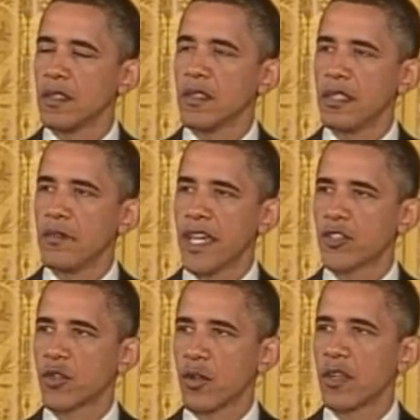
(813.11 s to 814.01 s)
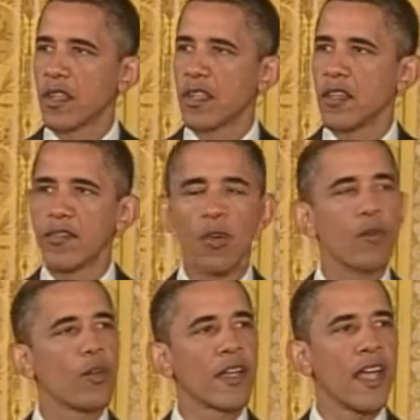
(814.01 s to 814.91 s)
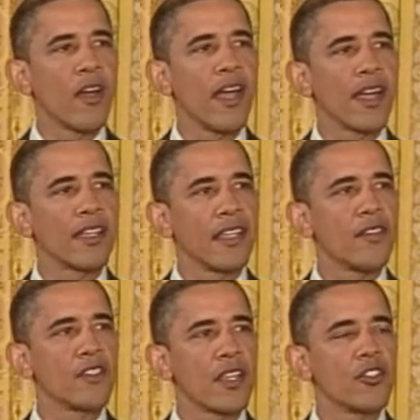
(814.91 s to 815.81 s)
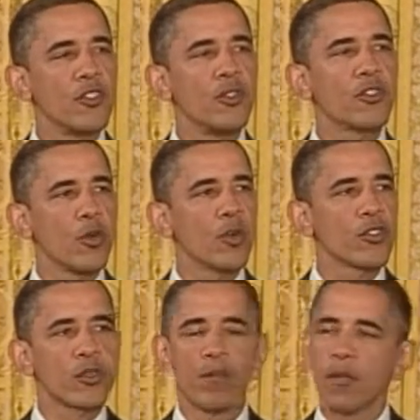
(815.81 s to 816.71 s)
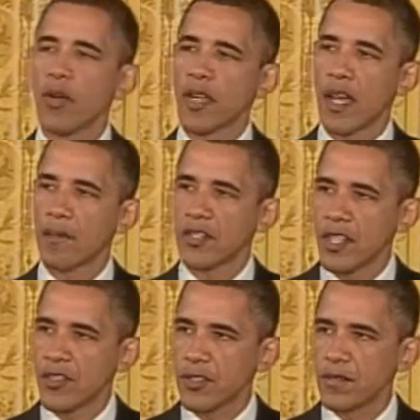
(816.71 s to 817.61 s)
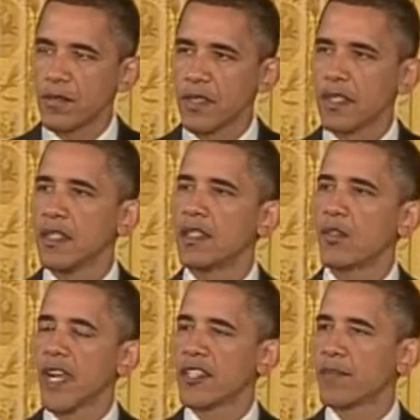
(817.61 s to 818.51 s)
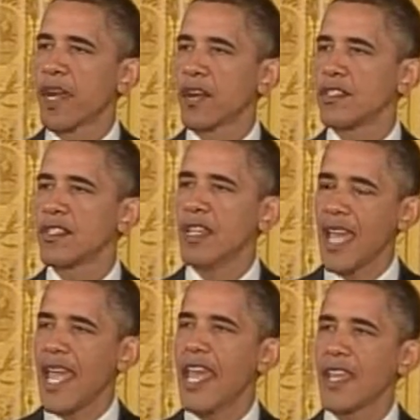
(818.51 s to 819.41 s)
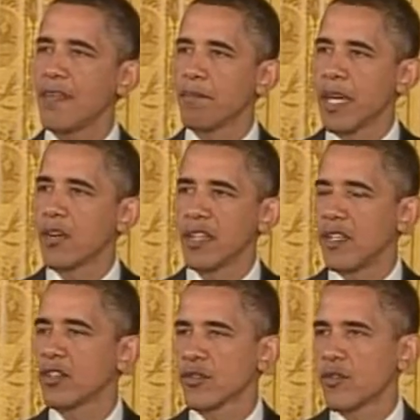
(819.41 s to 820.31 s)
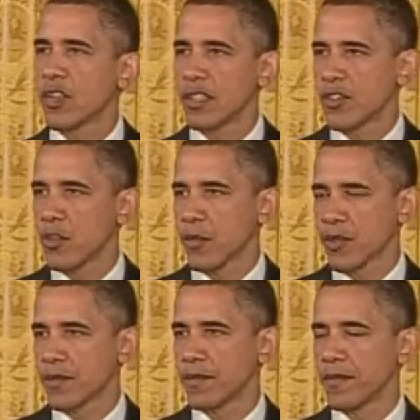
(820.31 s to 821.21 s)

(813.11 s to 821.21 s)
is make sure that the Affordable Care Act gives us new tools to promote competition, transparency, and better deals for consumers.